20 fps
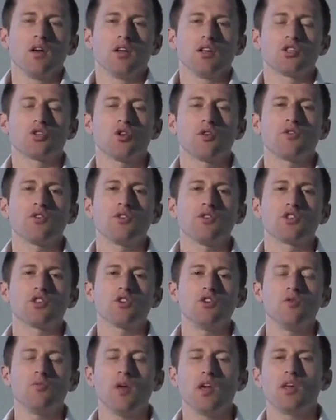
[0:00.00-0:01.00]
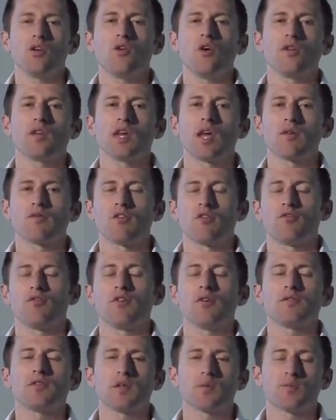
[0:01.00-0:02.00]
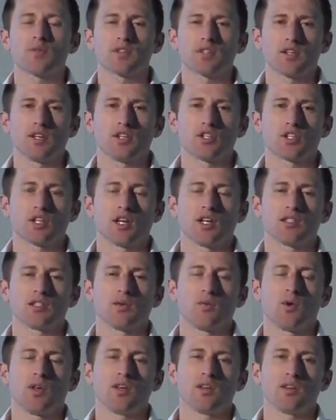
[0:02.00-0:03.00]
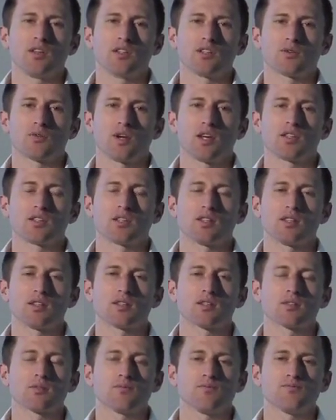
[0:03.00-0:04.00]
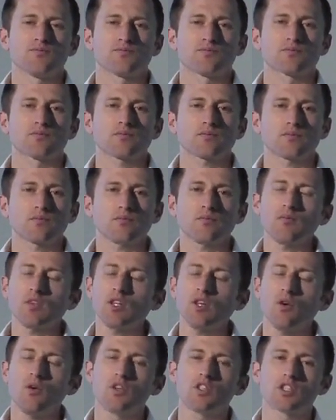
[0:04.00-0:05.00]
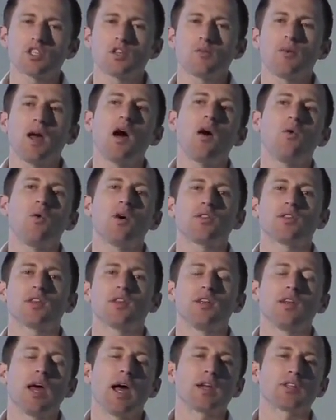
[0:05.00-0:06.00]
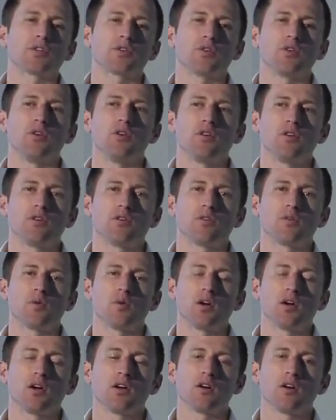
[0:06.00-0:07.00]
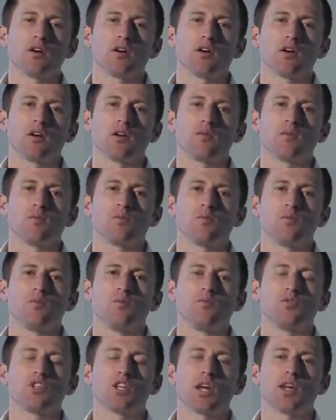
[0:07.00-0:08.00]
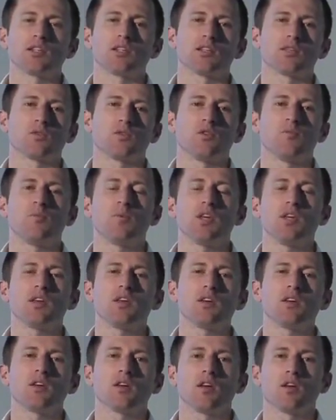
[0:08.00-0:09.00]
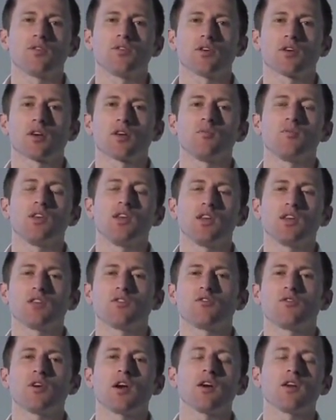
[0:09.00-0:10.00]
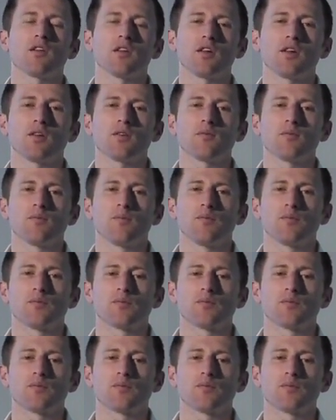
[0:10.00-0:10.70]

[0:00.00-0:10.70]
So if you assume that you only have a 50% chance of winning these races, which is about what the natural chances would be if you're competing fairly,